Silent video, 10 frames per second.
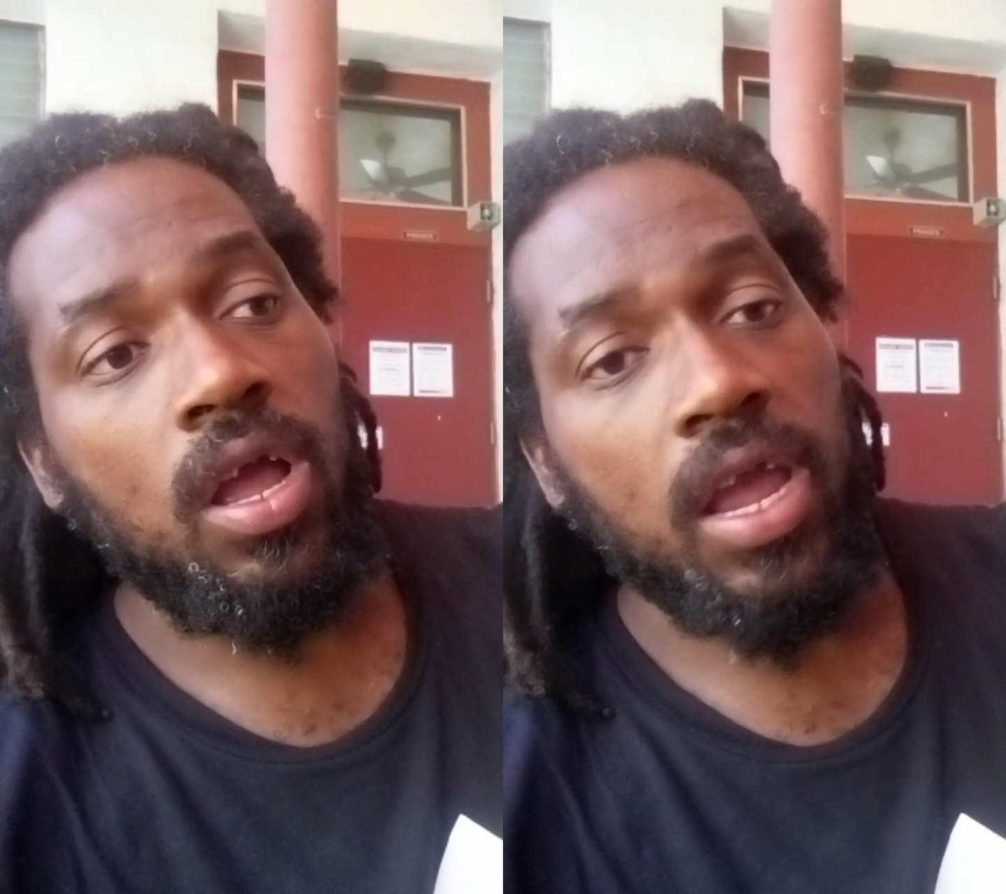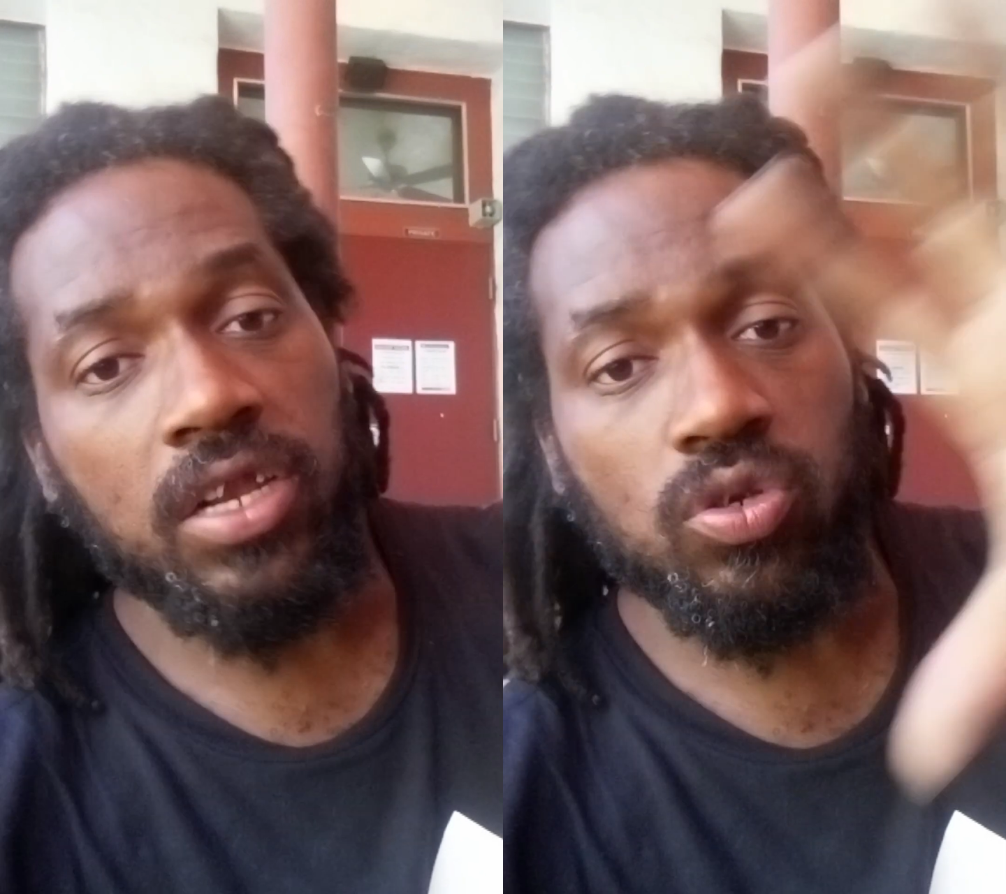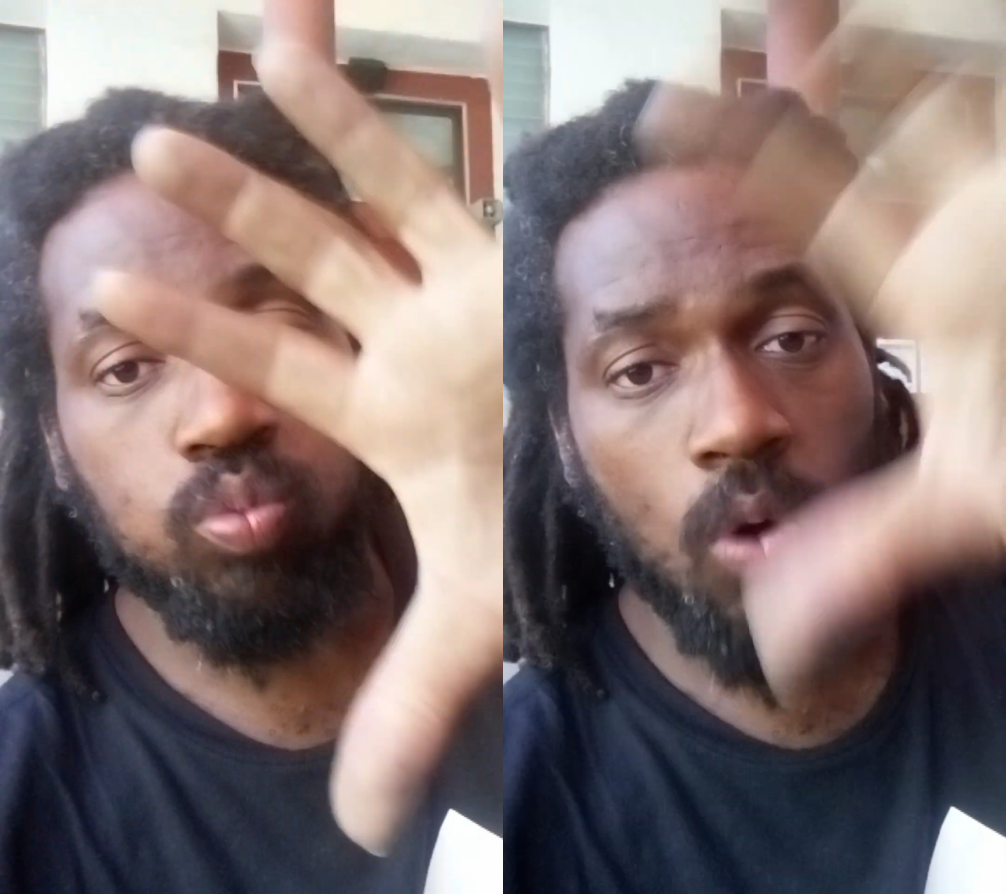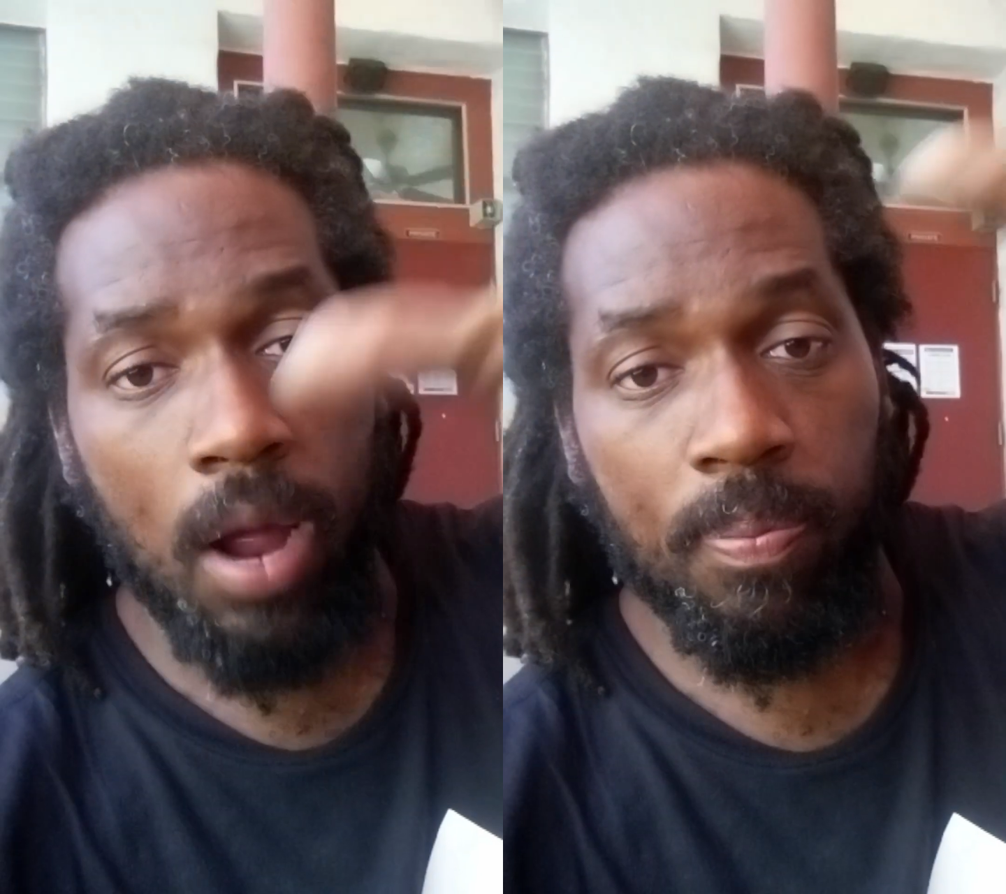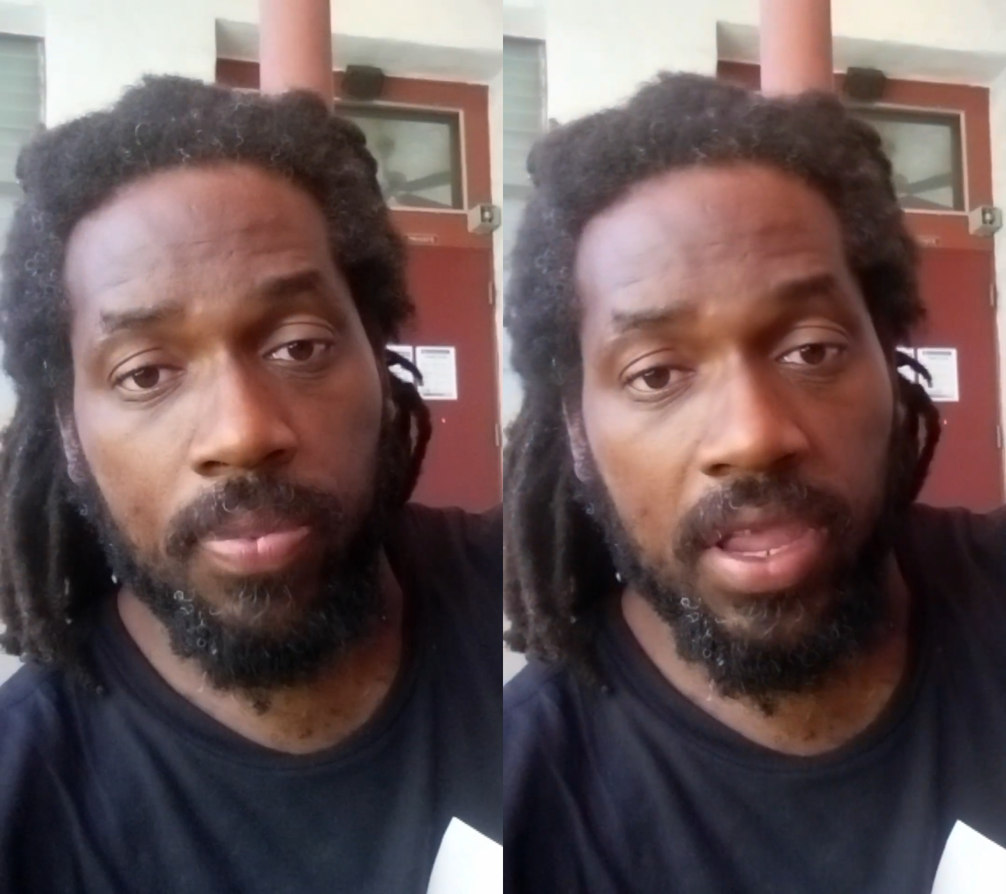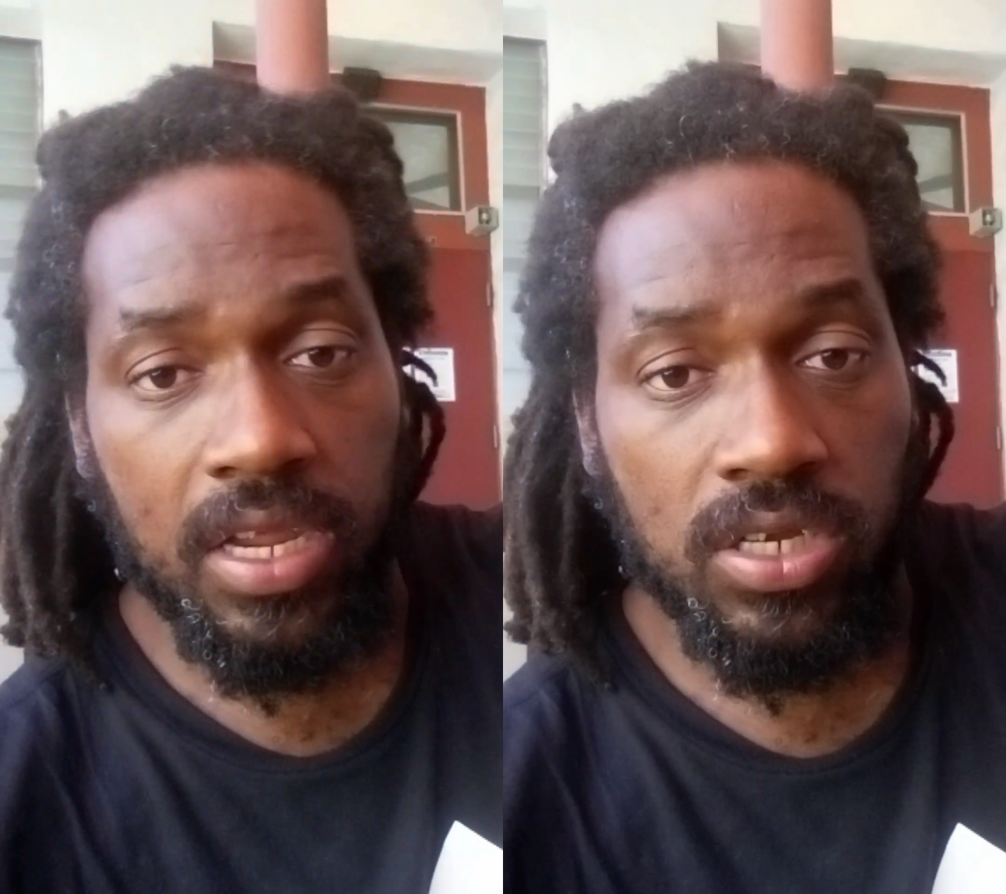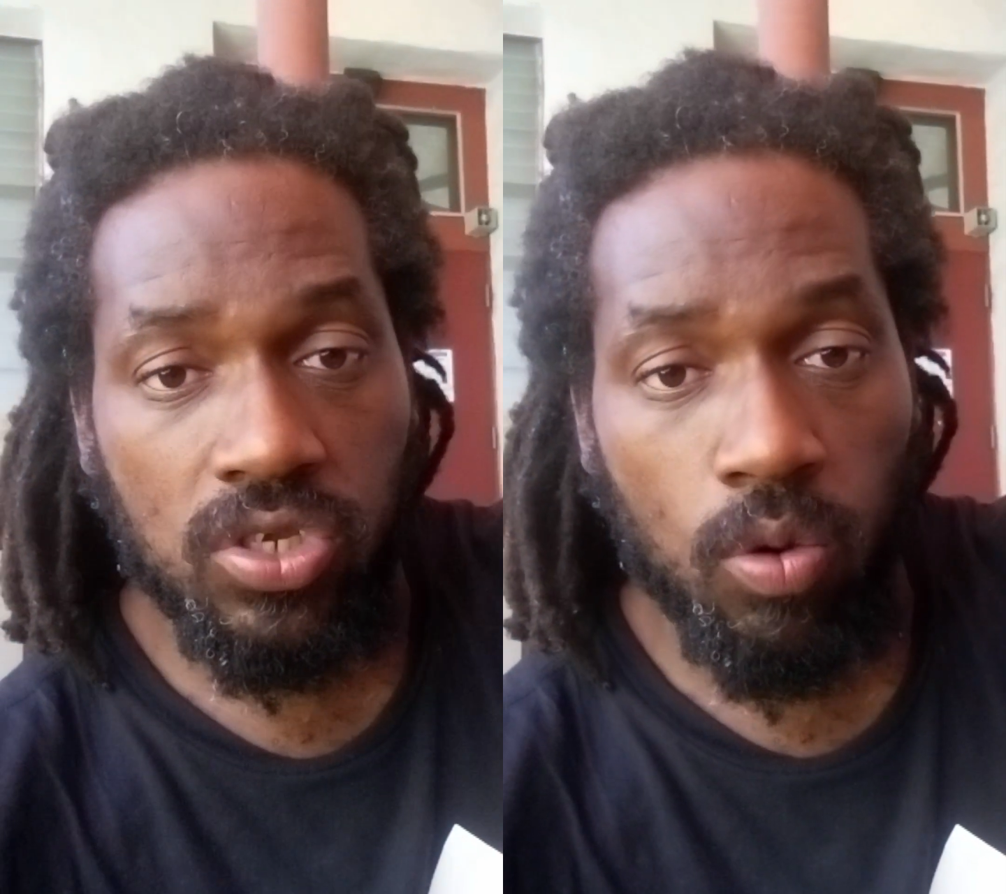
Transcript: and swapped things